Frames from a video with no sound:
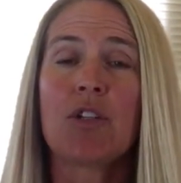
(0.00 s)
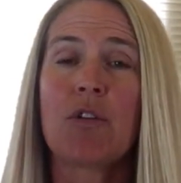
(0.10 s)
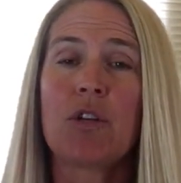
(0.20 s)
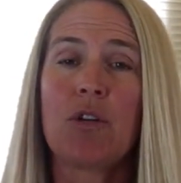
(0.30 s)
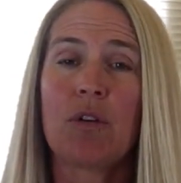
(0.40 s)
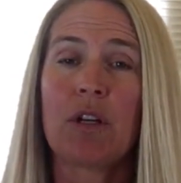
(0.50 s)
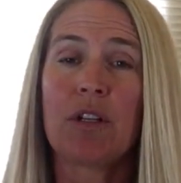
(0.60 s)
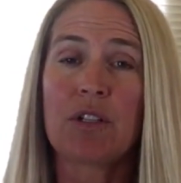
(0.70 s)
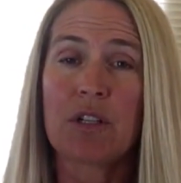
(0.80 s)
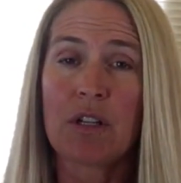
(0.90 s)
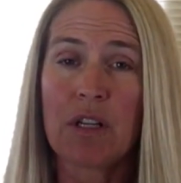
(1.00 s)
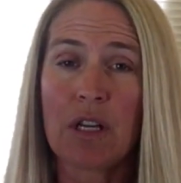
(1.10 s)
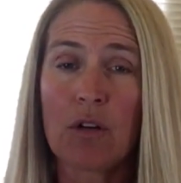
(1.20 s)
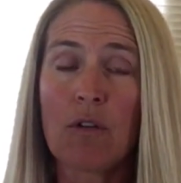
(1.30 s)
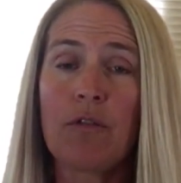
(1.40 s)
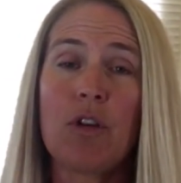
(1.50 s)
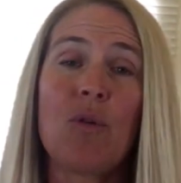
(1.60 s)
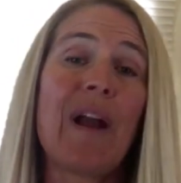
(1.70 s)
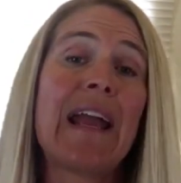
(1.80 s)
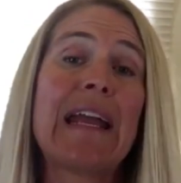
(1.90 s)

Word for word: so that you can listen to the interview